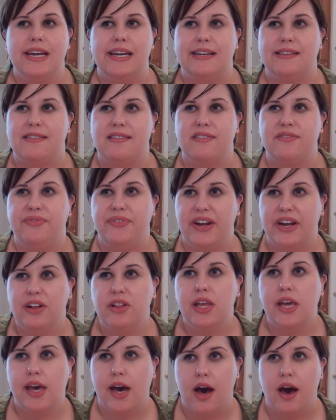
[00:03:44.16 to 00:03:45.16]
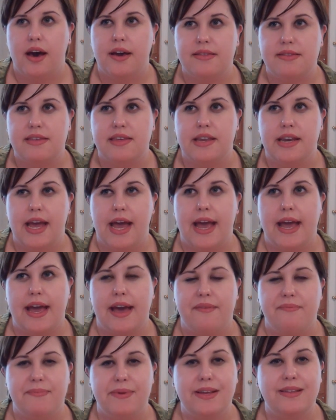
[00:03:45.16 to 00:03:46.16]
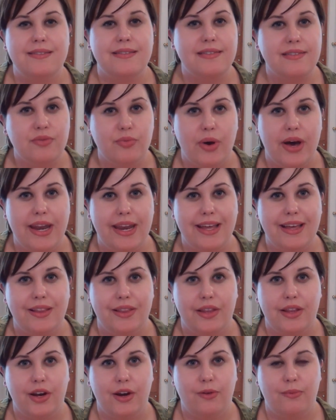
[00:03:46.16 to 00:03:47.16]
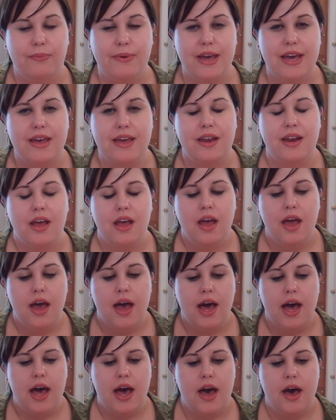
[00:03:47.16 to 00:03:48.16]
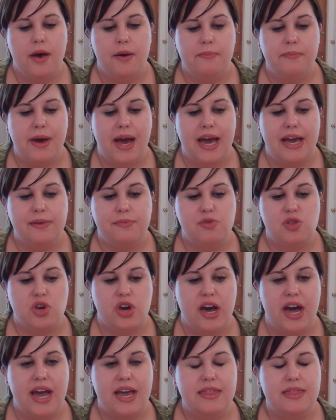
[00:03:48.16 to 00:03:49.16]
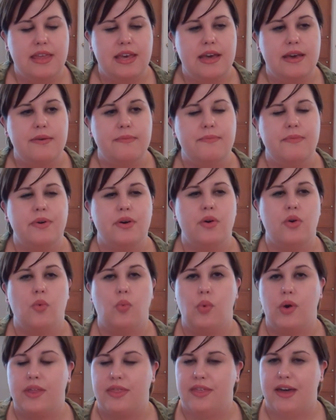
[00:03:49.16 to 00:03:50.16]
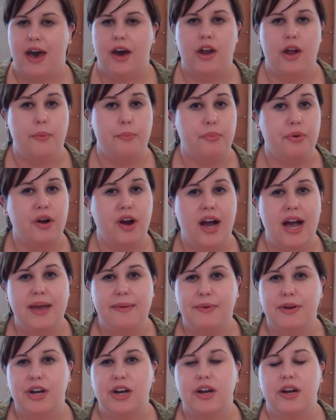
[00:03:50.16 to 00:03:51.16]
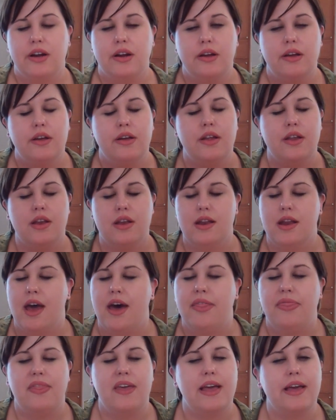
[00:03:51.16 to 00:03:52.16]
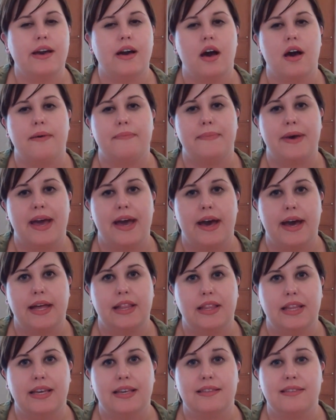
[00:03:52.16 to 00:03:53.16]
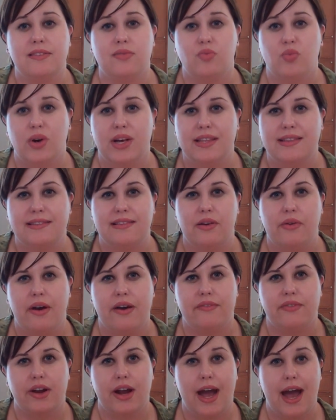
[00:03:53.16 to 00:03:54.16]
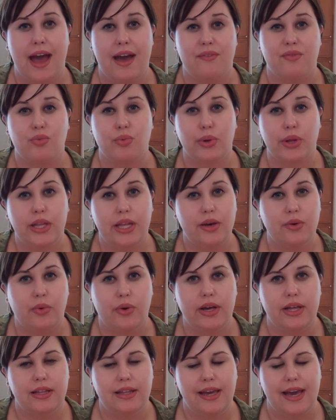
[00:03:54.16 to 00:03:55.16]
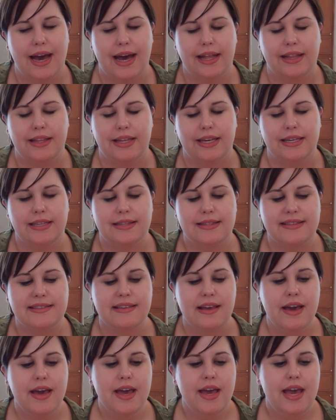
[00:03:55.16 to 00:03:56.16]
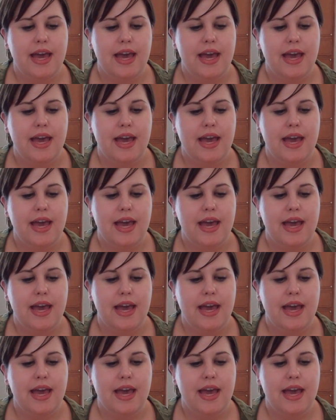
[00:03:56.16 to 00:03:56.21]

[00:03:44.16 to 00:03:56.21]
It's fairly hot today. I've been sweating a little bit. I tried them without a primer, nothing on my eyelids whatsoever. I have really oily eyelids.